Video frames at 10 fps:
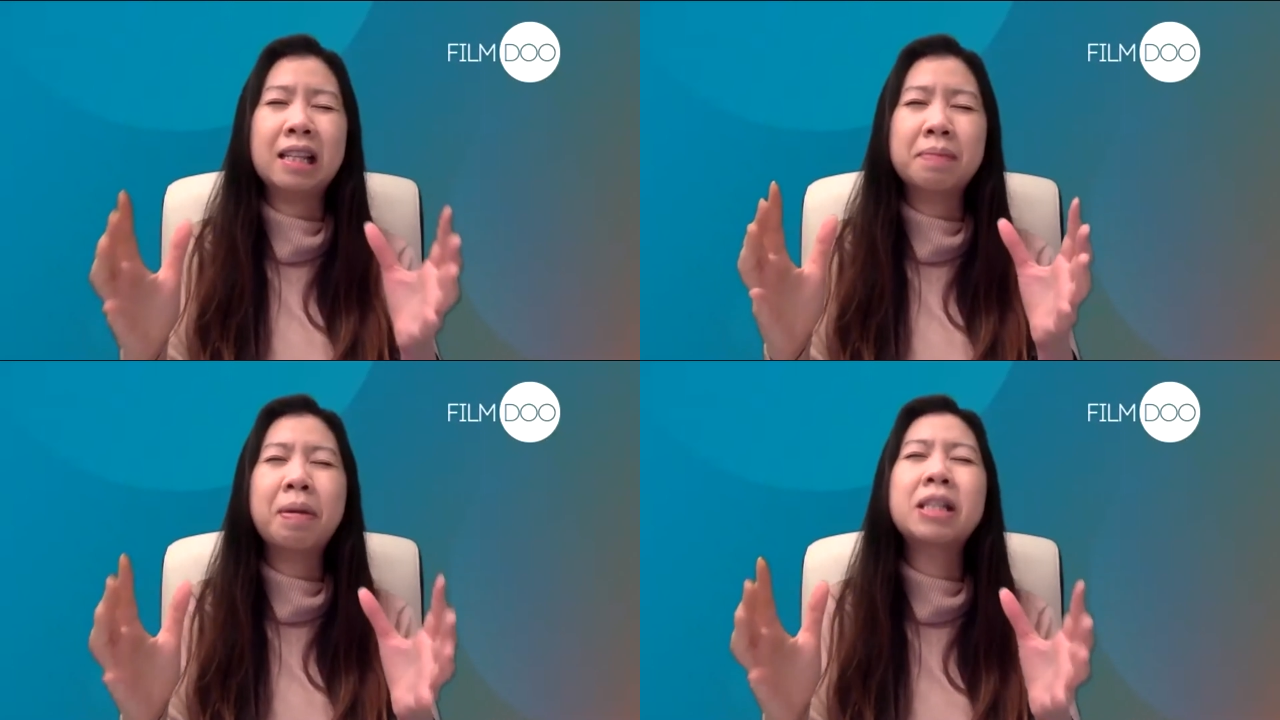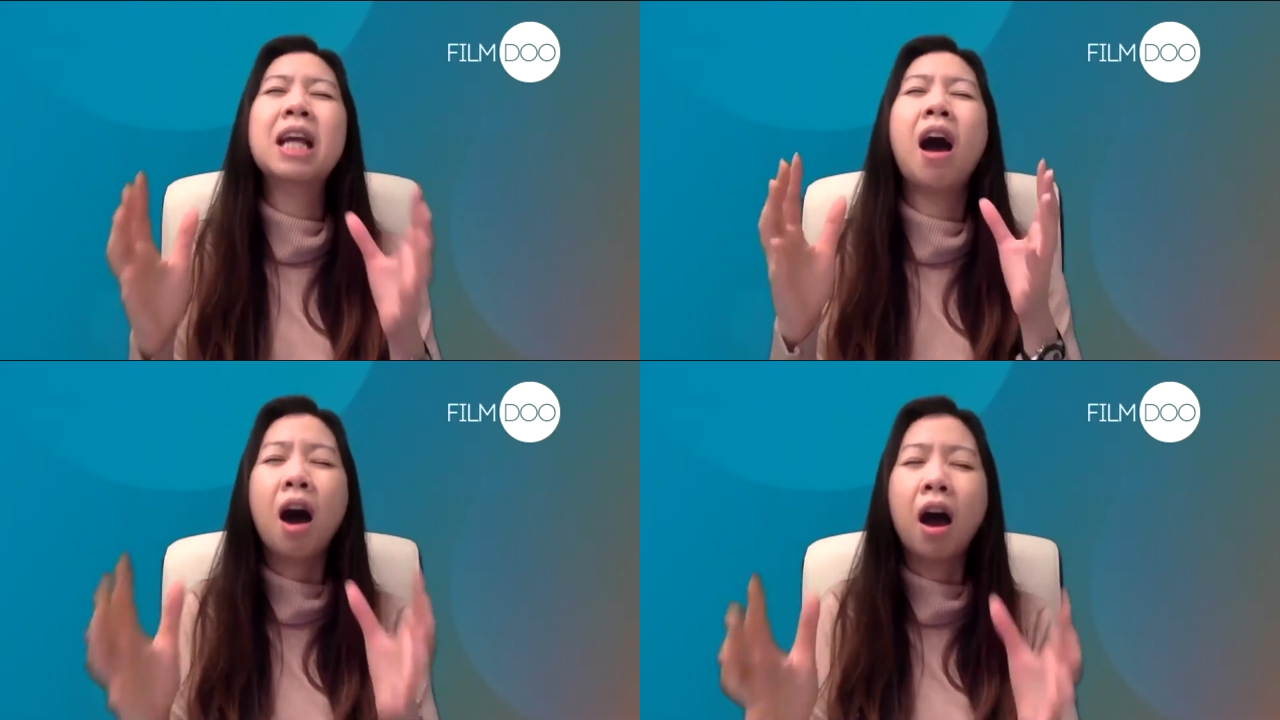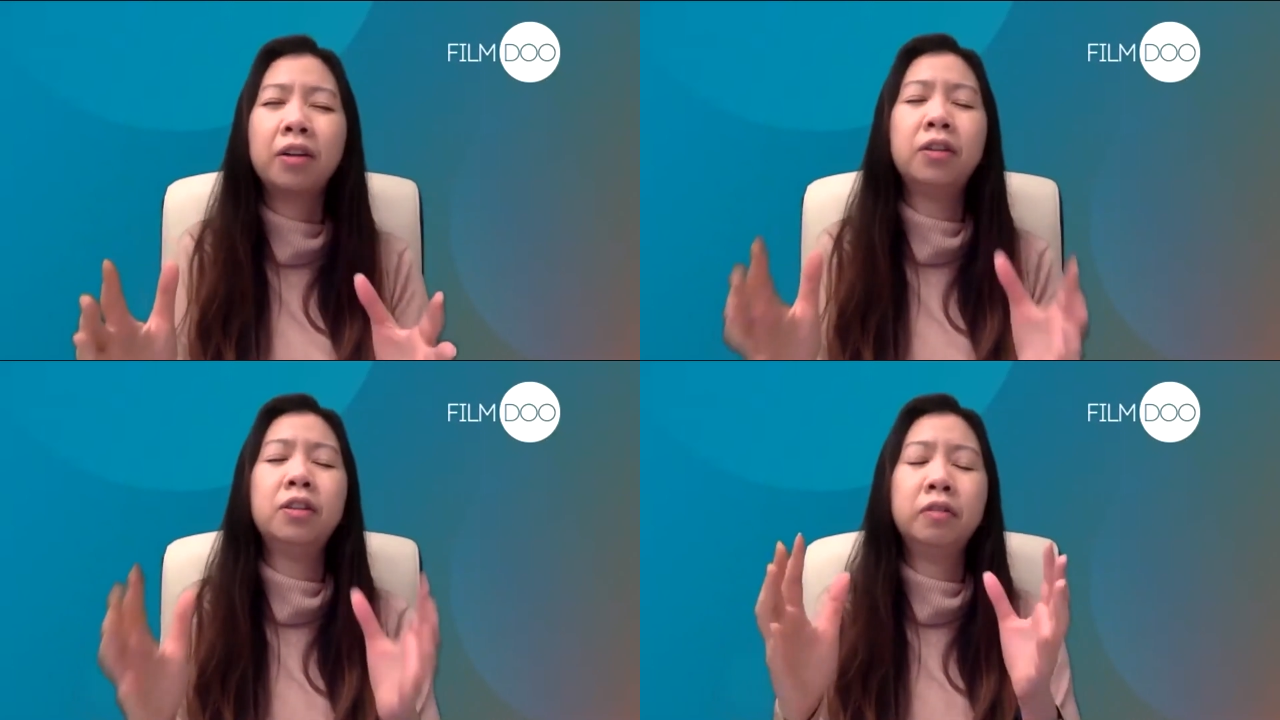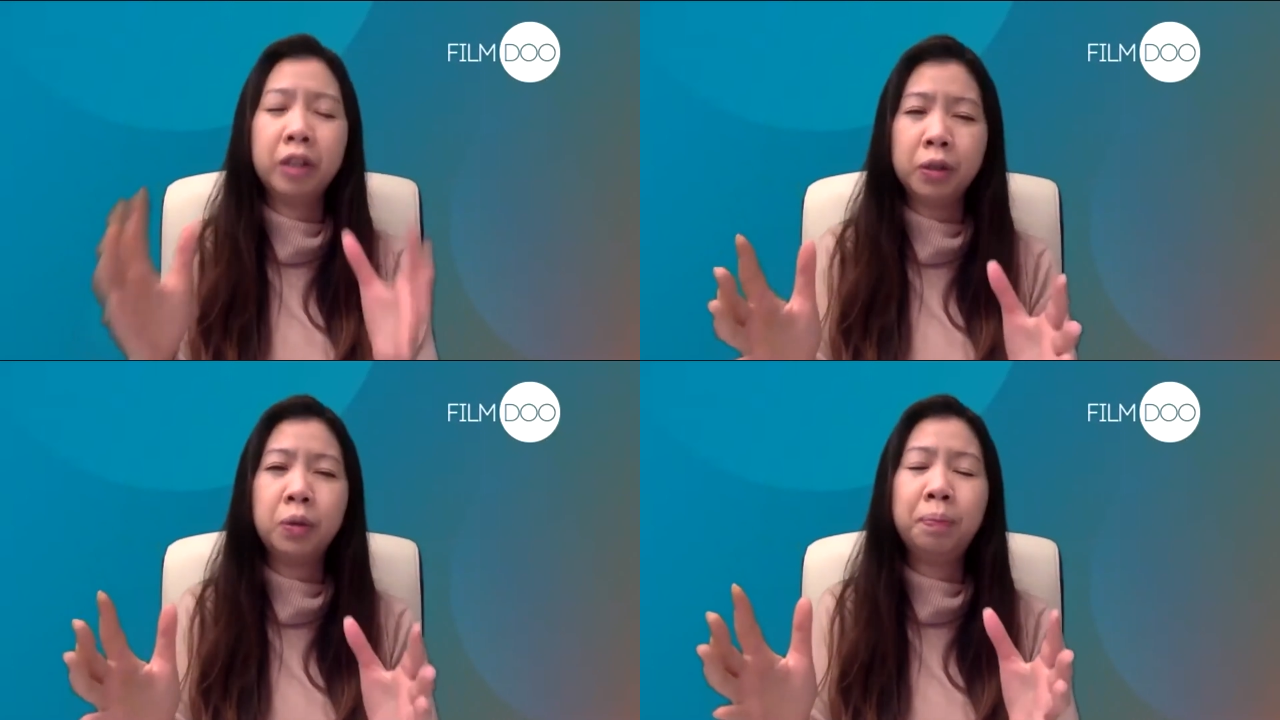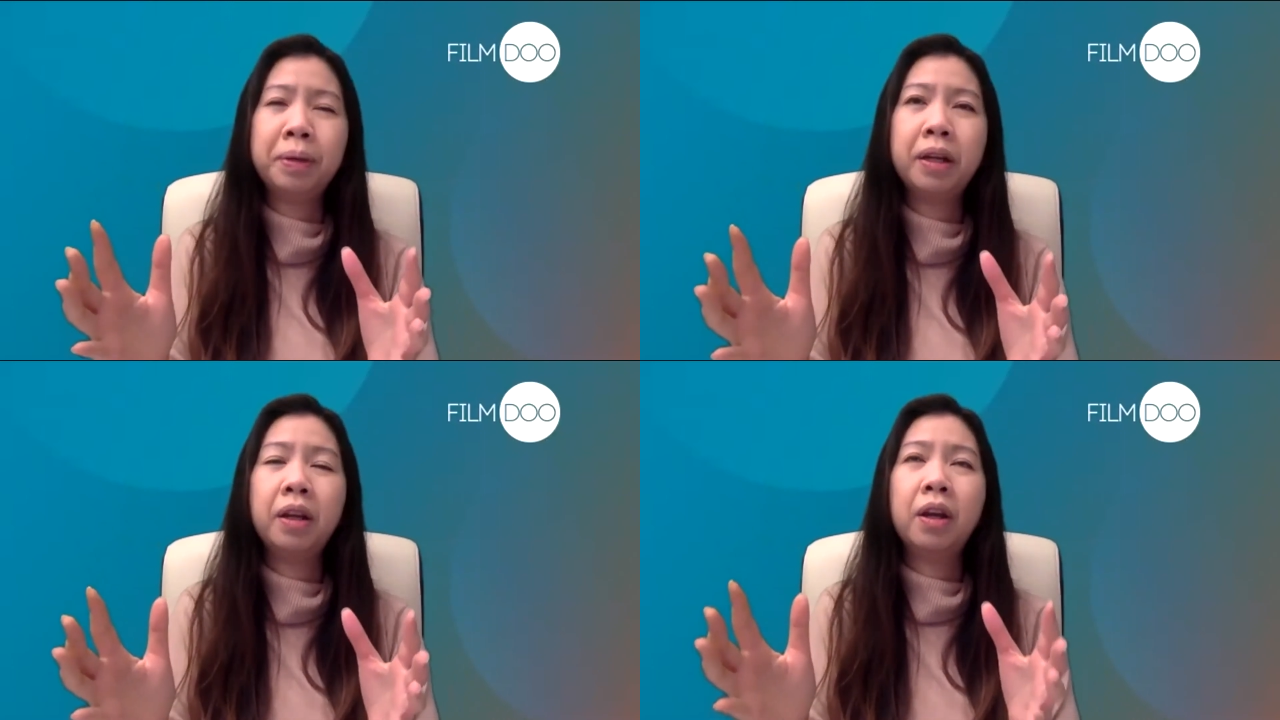it's much harder to recoup it.